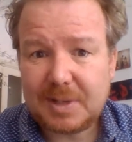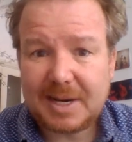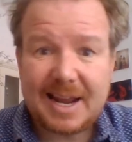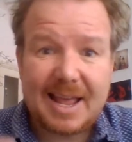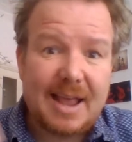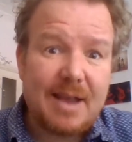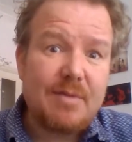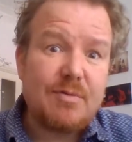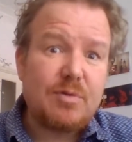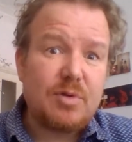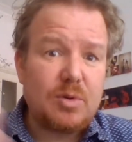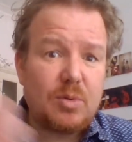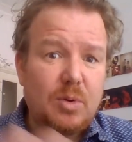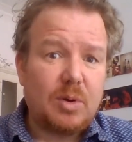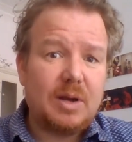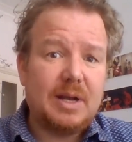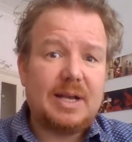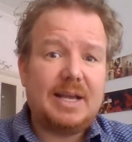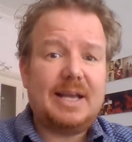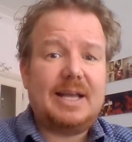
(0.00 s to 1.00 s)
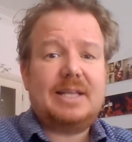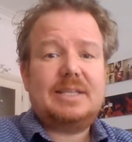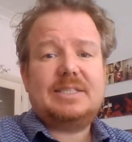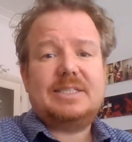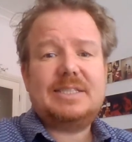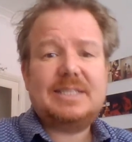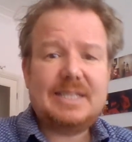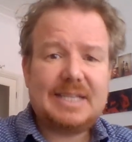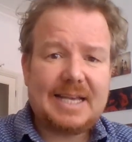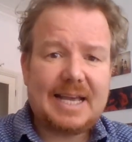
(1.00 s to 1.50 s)
everyone
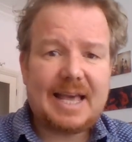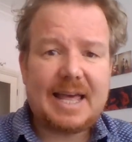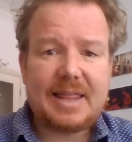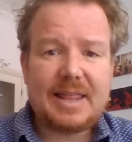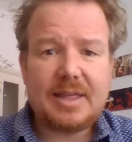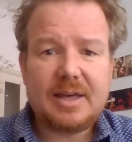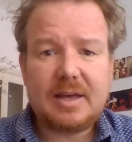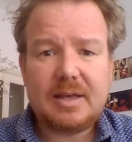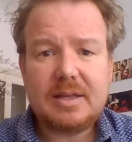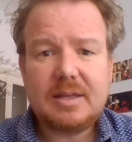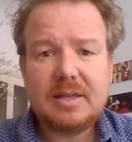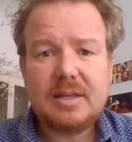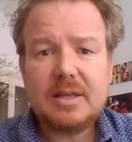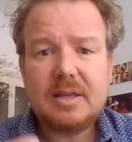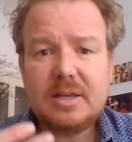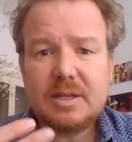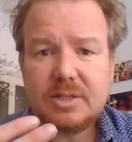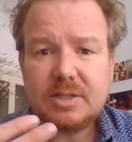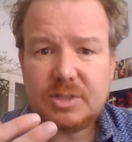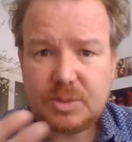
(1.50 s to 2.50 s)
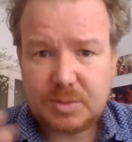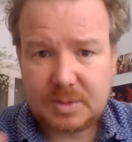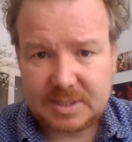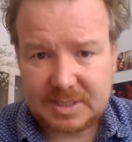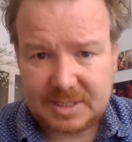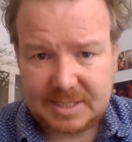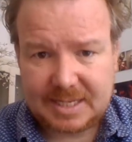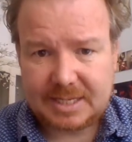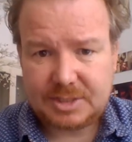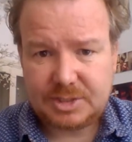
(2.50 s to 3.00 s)
gets together to
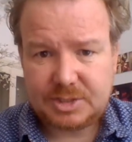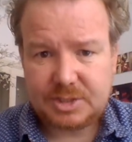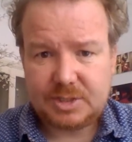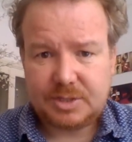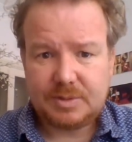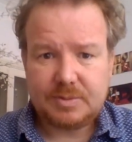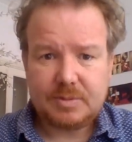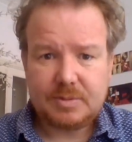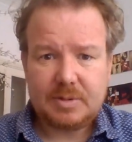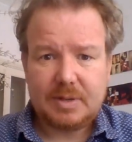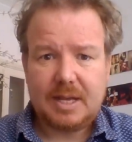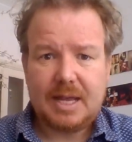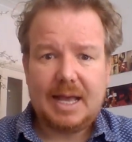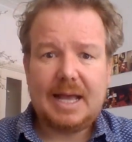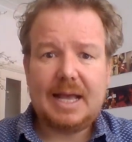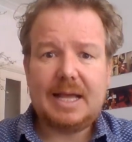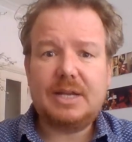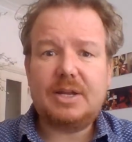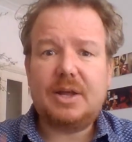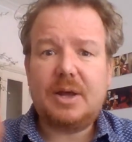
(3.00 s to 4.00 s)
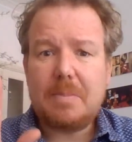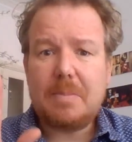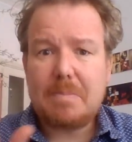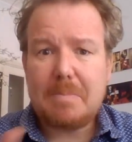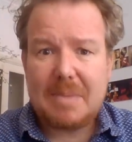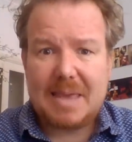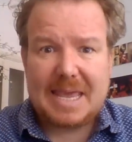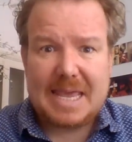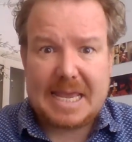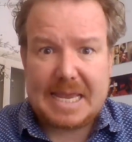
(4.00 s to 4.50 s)
assess you. And I
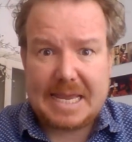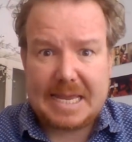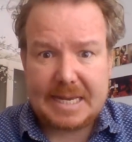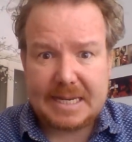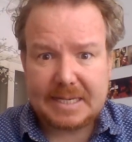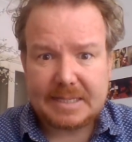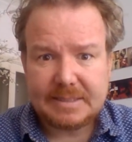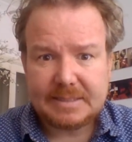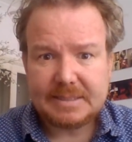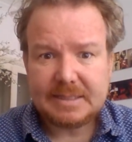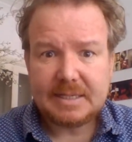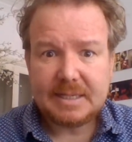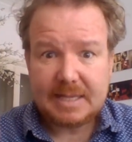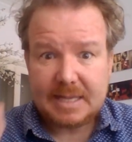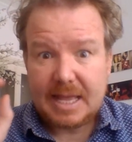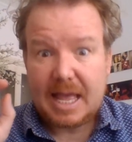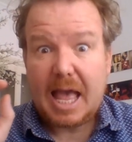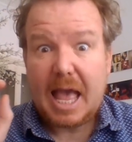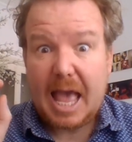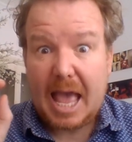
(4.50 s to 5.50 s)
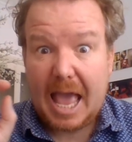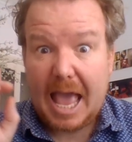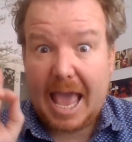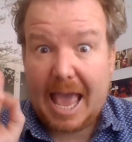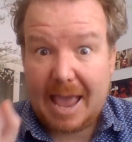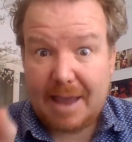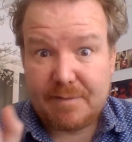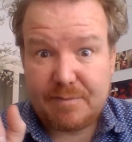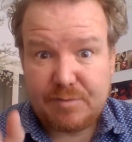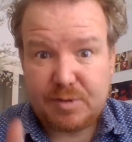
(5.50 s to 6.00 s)
mean
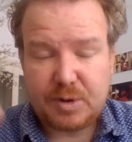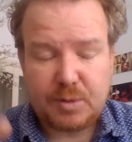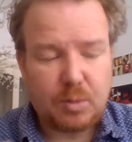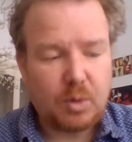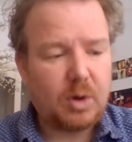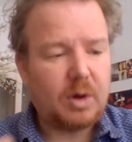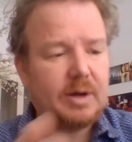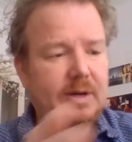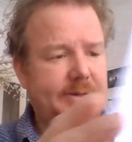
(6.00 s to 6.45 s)
everyone.